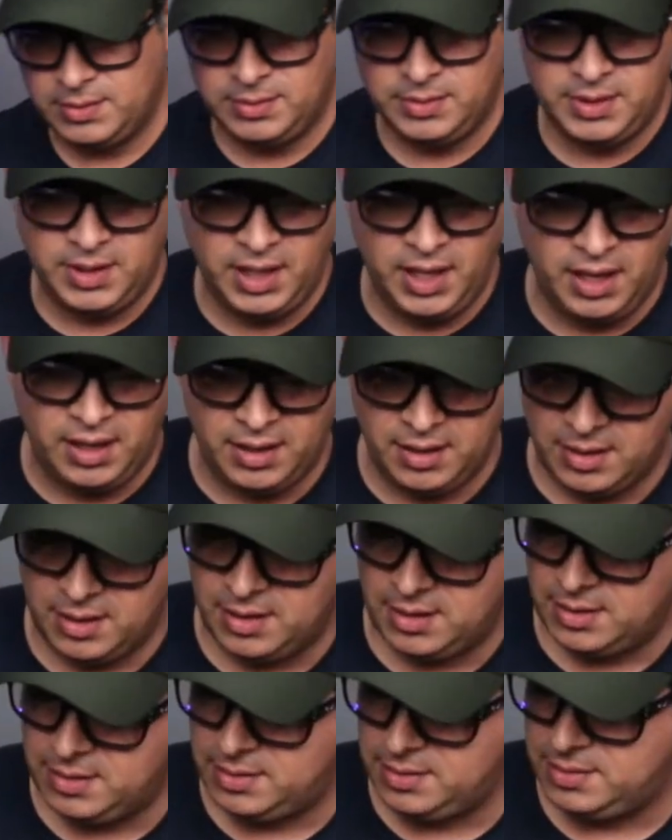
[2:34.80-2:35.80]
Okay,
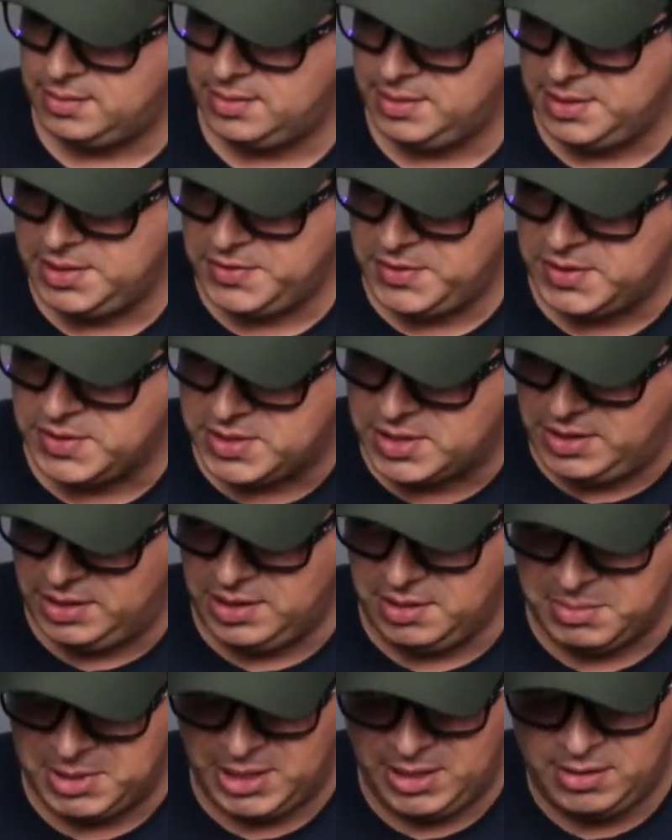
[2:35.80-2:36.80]
this feels
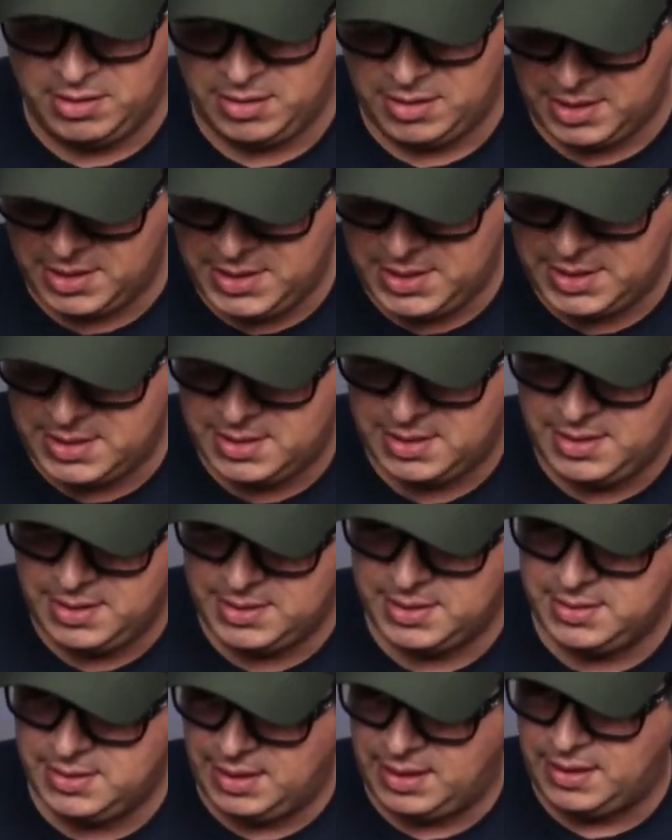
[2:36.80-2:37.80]
good, man. This is
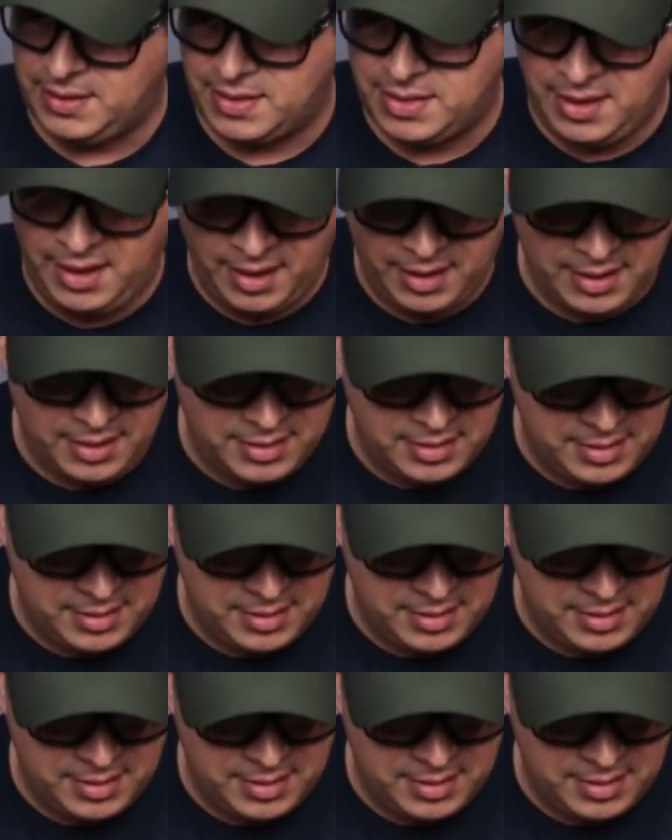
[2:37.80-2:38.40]
like a thick